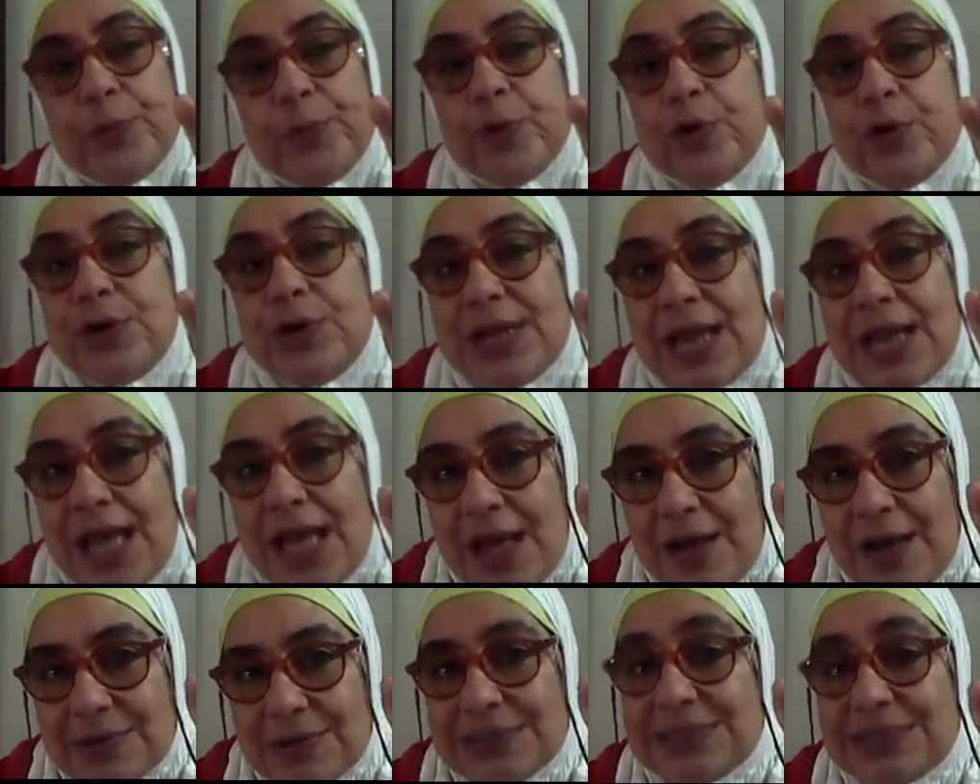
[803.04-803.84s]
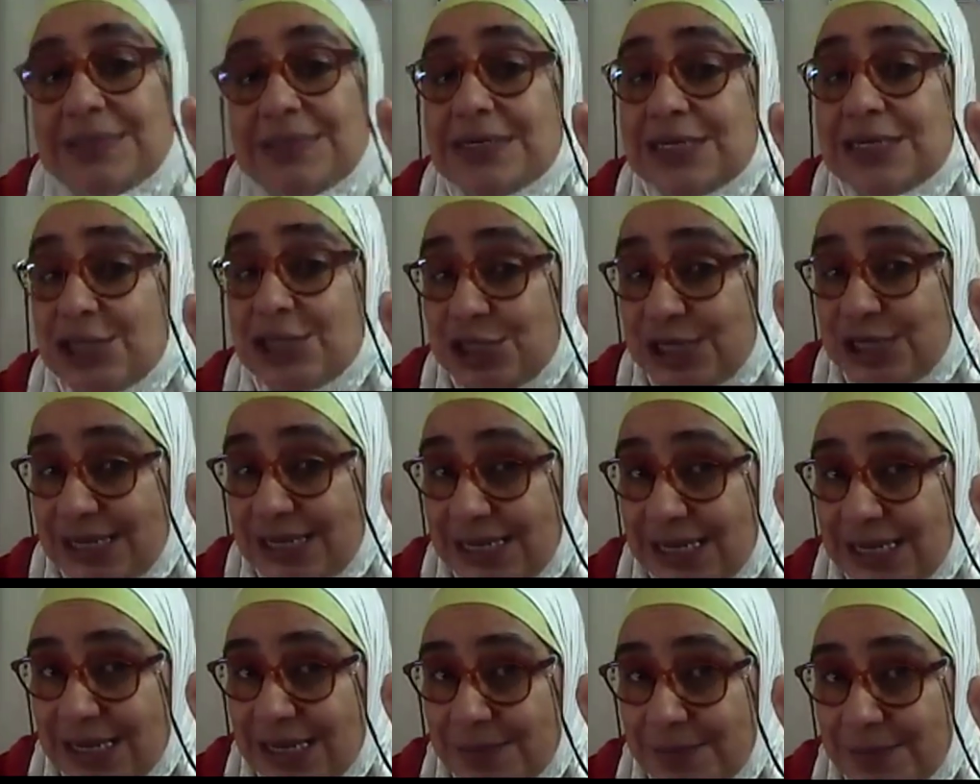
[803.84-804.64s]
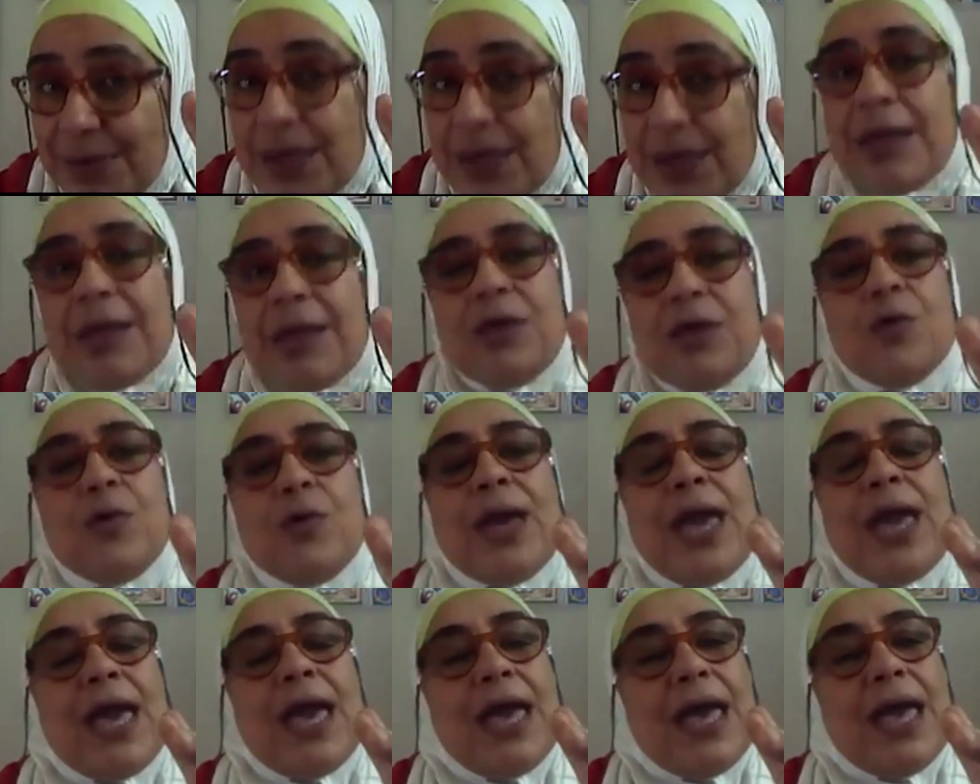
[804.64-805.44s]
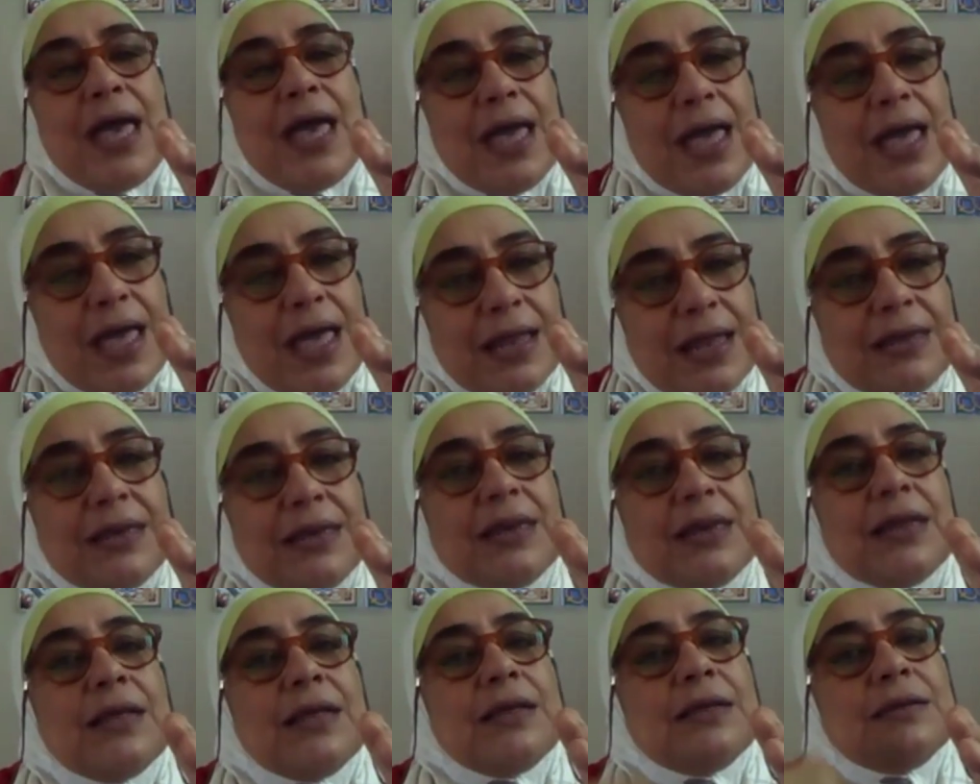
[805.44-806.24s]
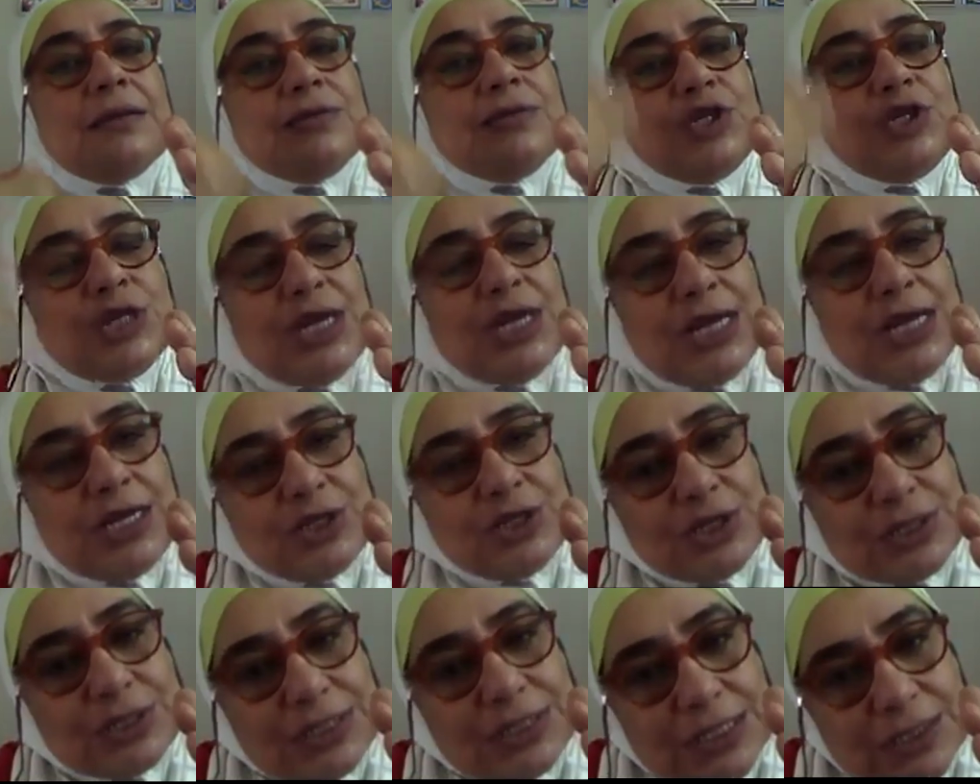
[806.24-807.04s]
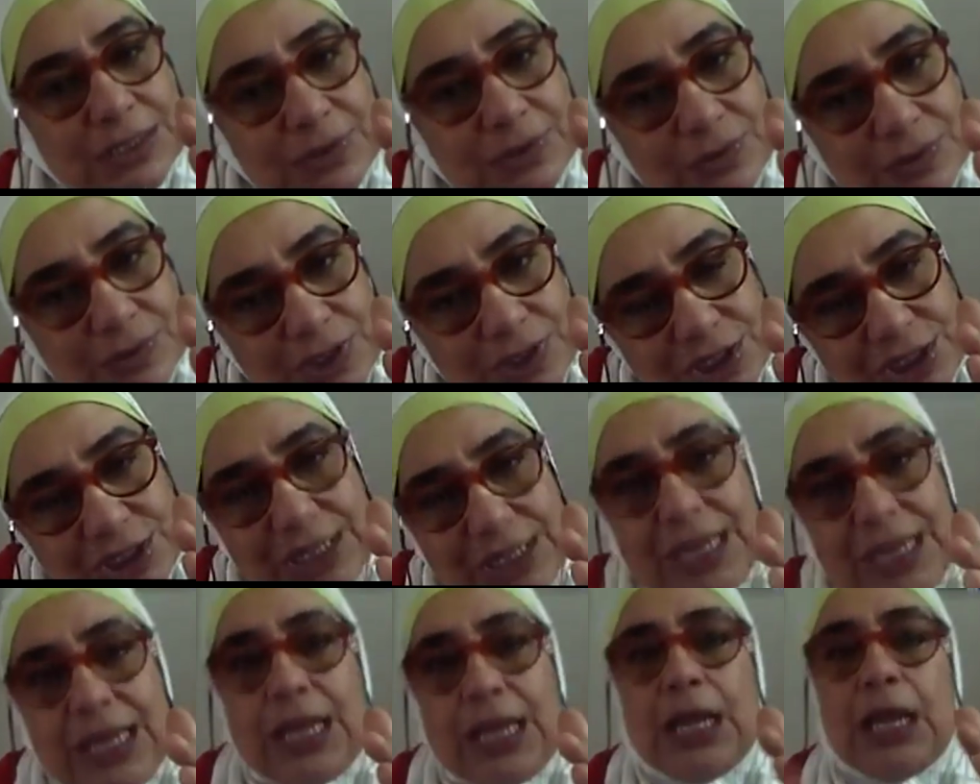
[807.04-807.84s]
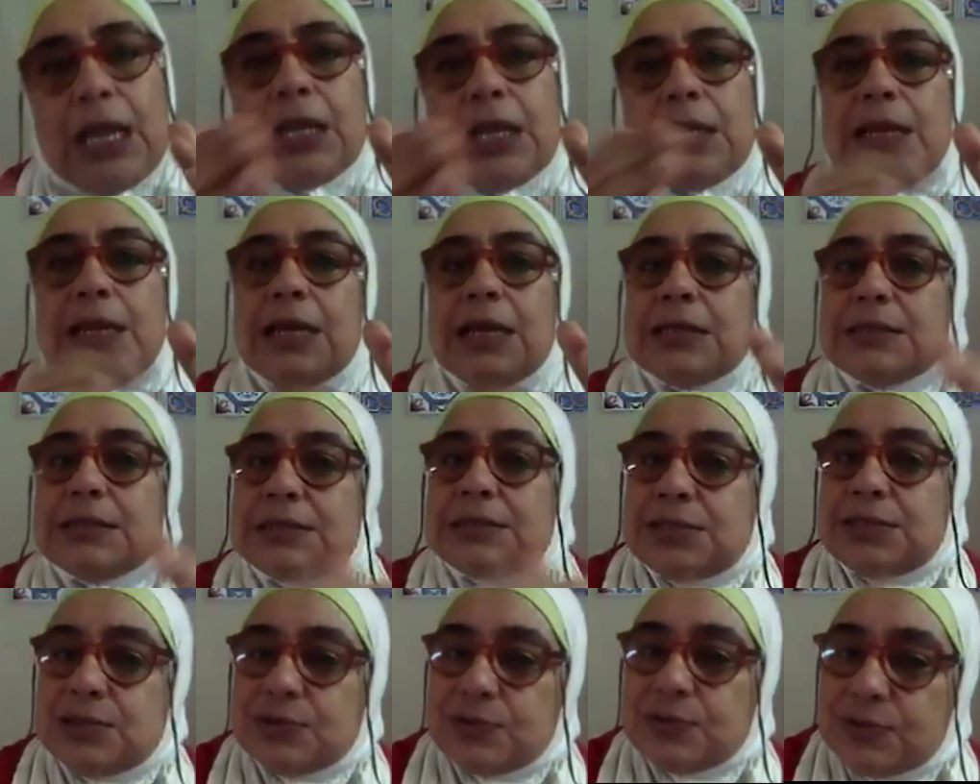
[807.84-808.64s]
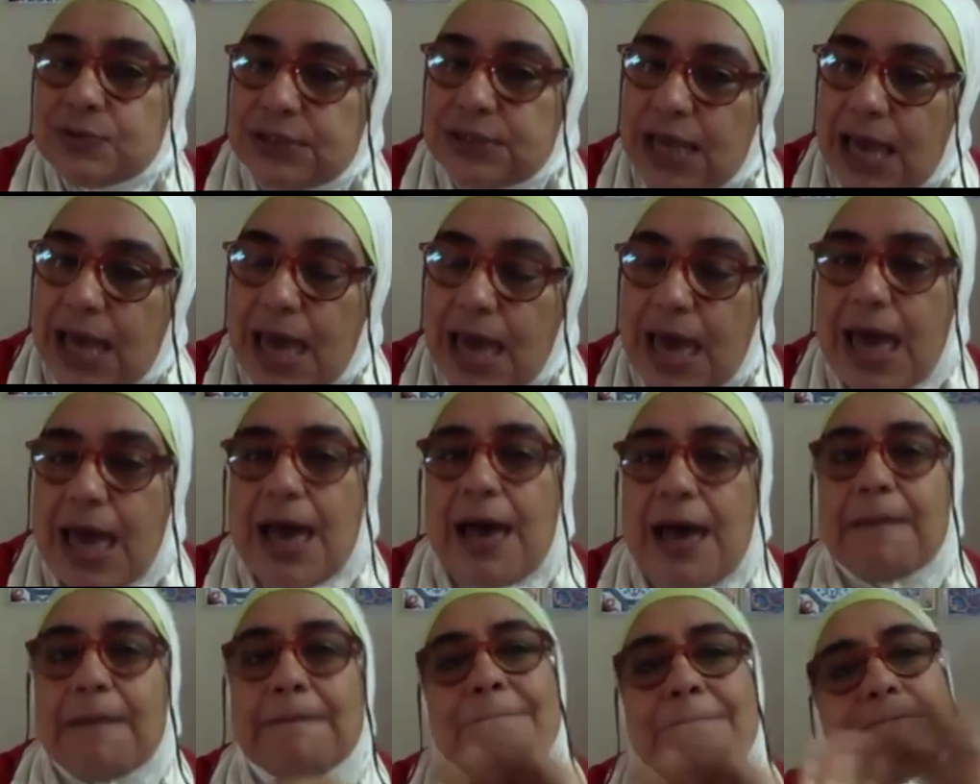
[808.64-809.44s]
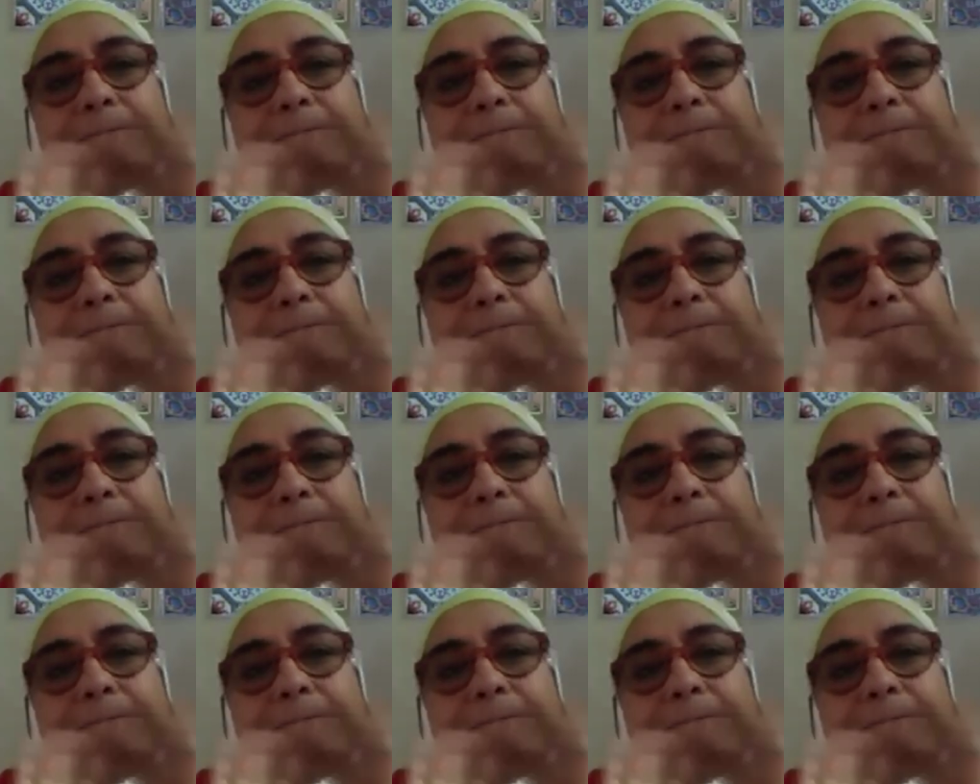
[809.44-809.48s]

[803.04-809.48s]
pronounce the jim, you can change it into sheen, into ya,